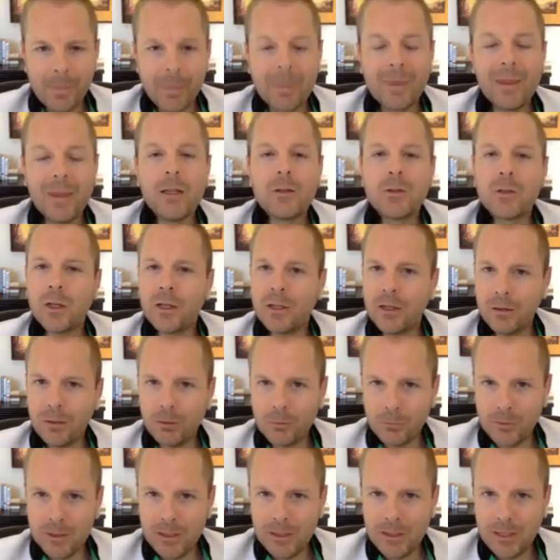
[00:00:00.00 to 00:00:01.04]
It's on a
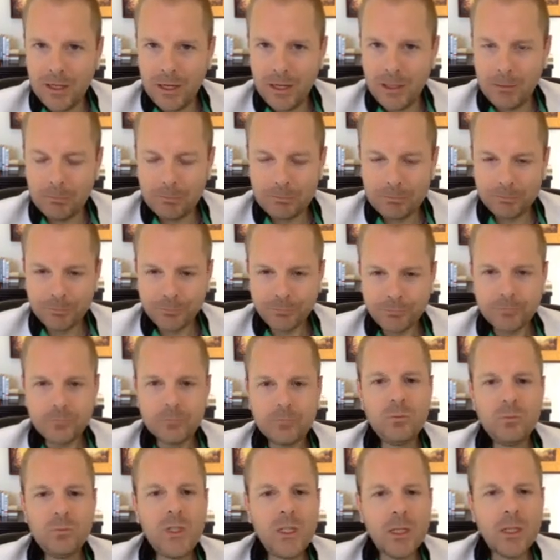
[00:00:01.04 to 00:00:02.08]
3-day.
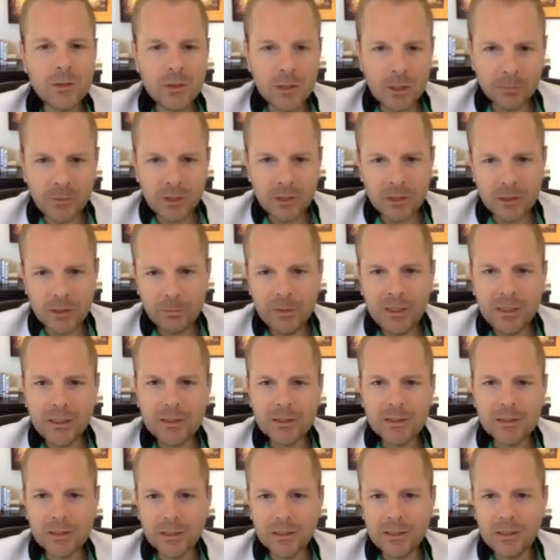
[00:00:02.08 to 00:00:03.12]
Something to be
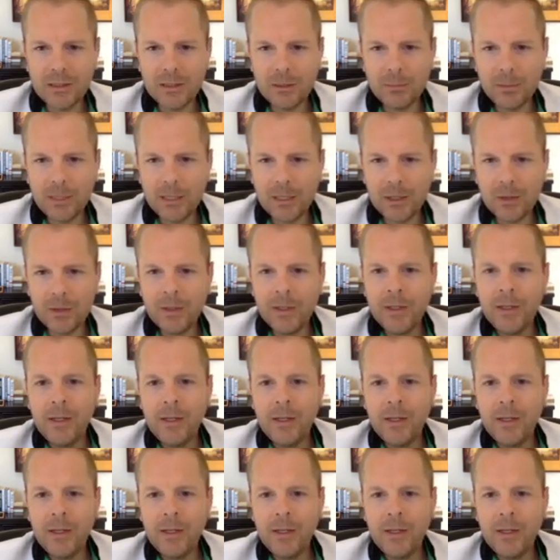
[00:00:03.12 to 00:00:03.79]
excited about.